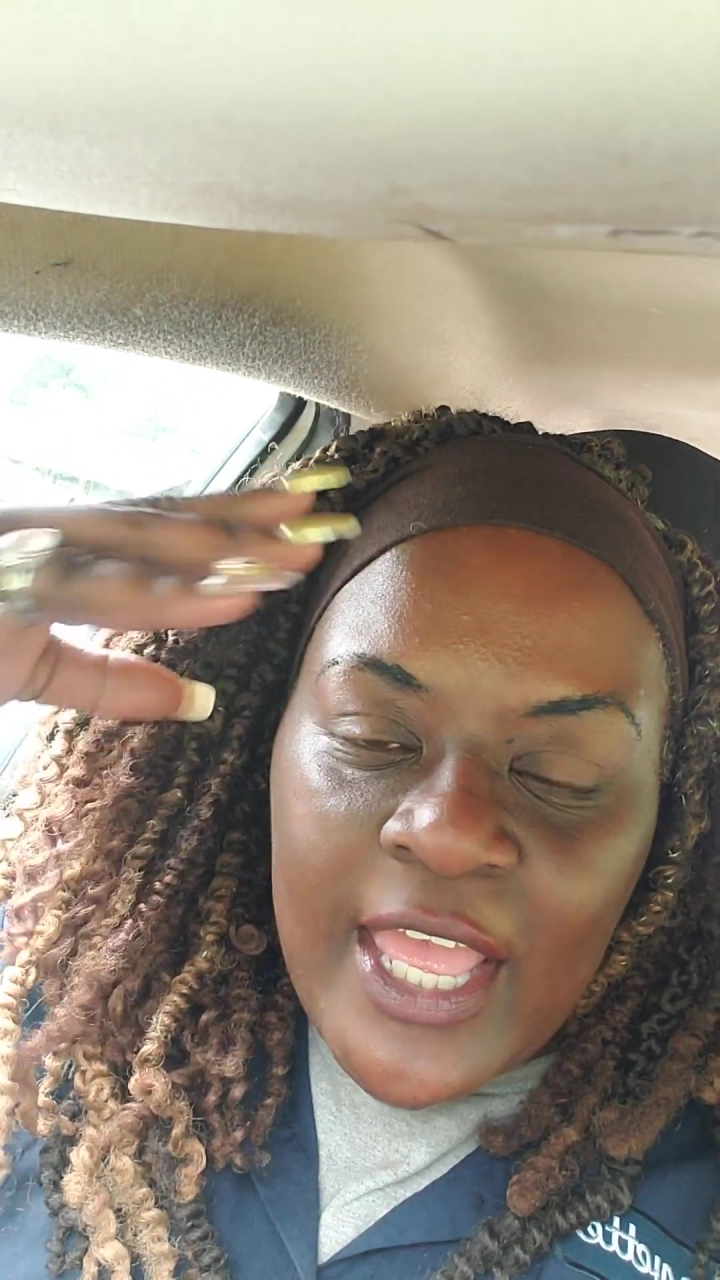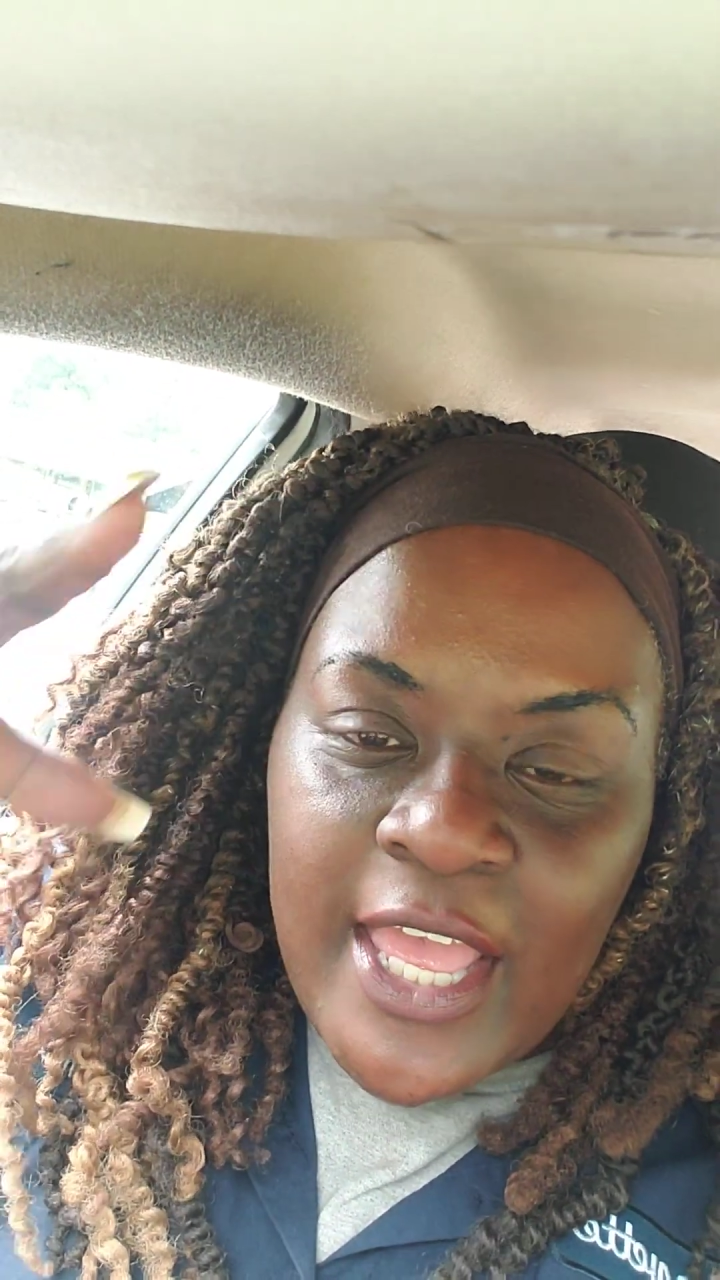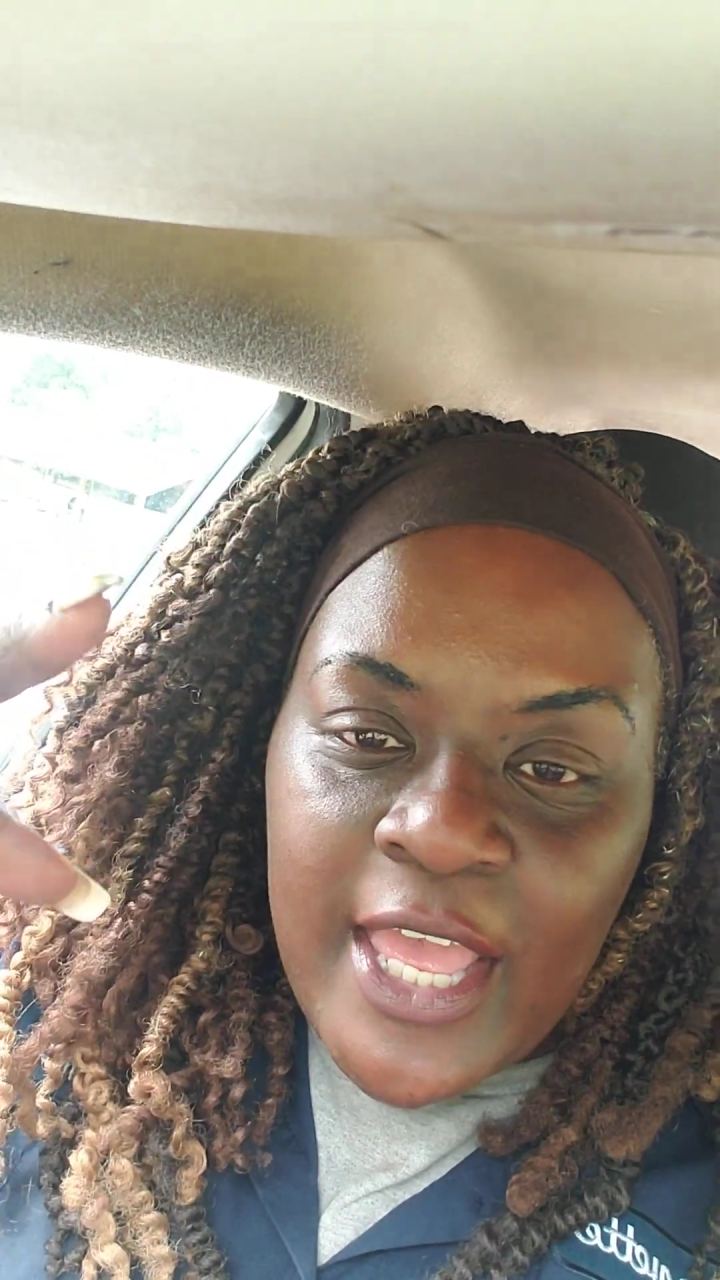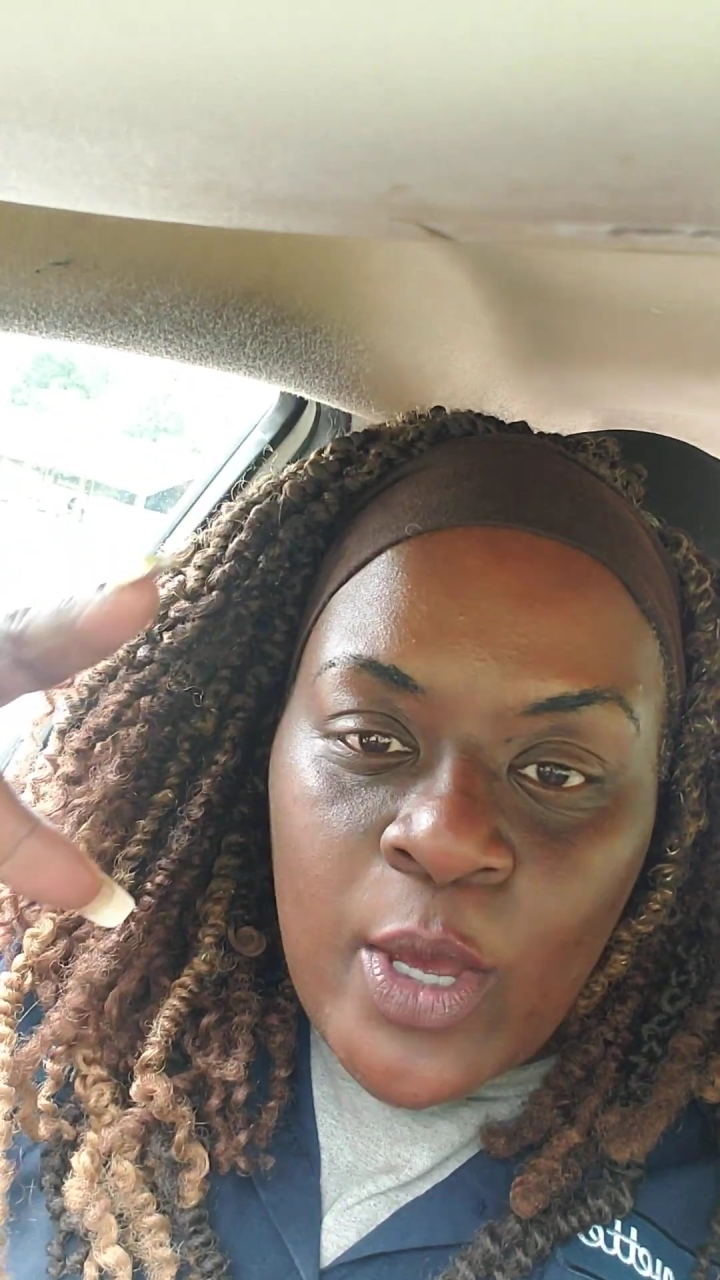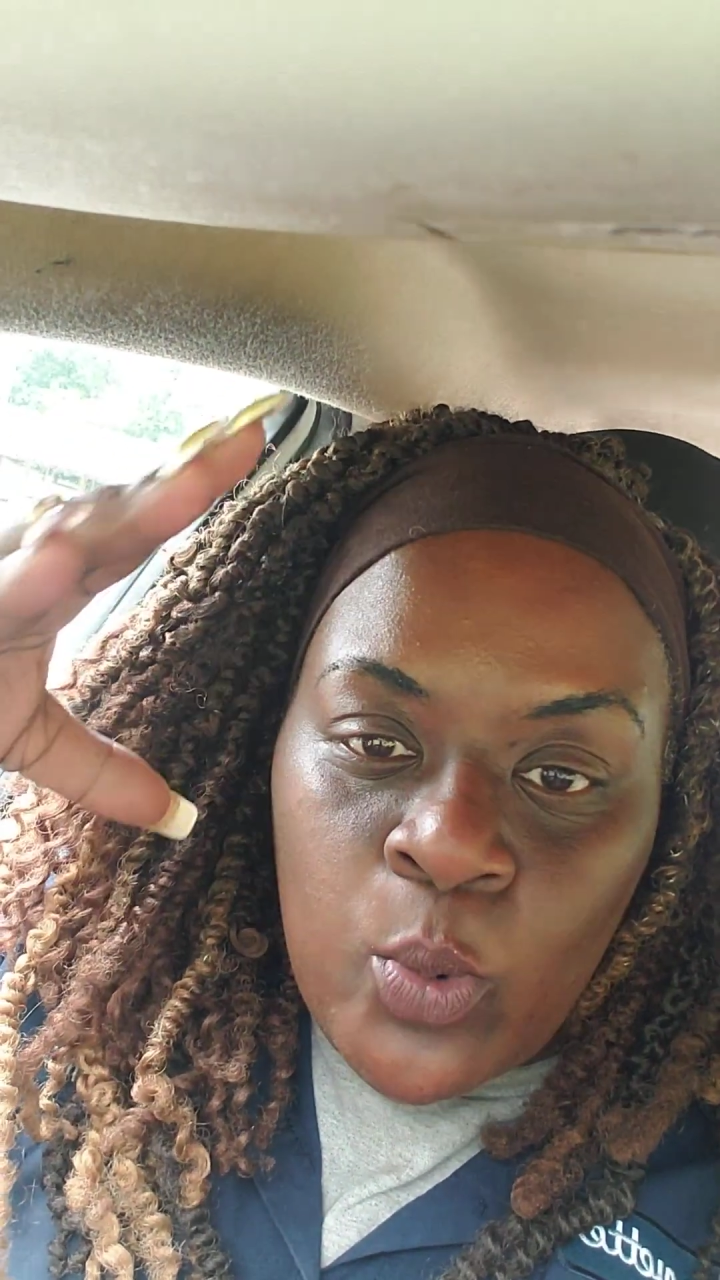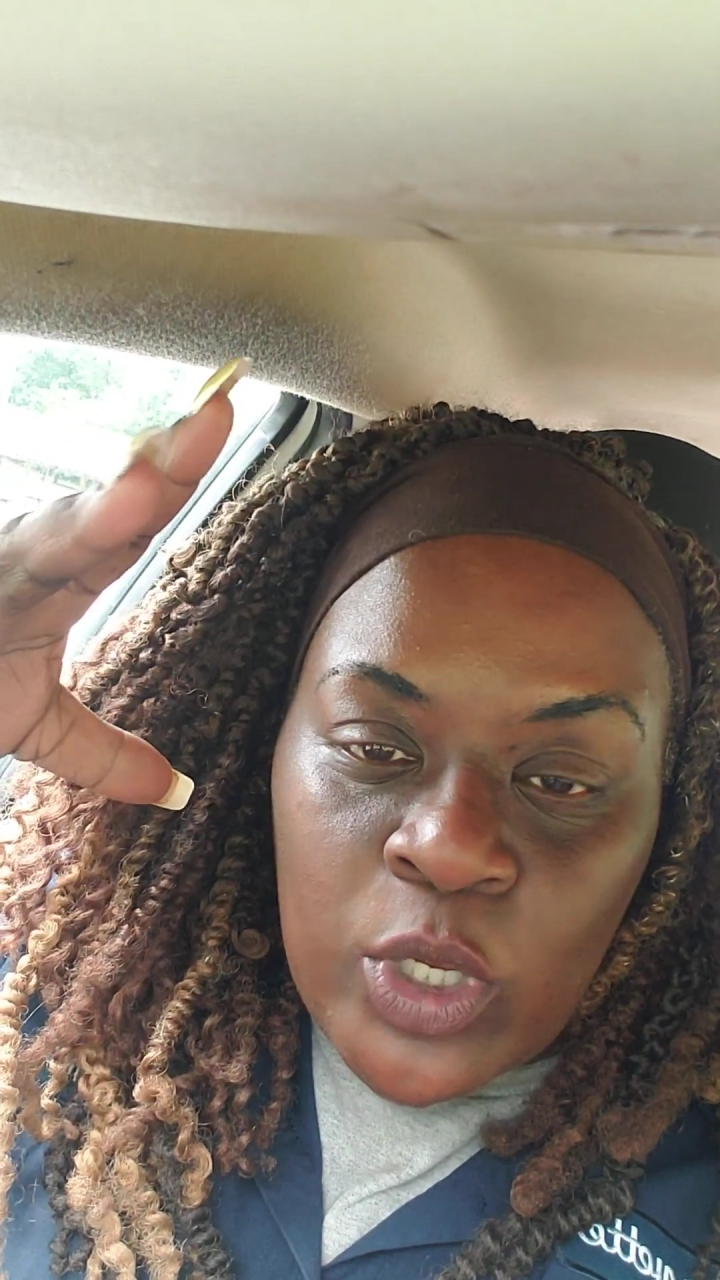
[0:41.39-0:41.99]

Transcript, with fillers: had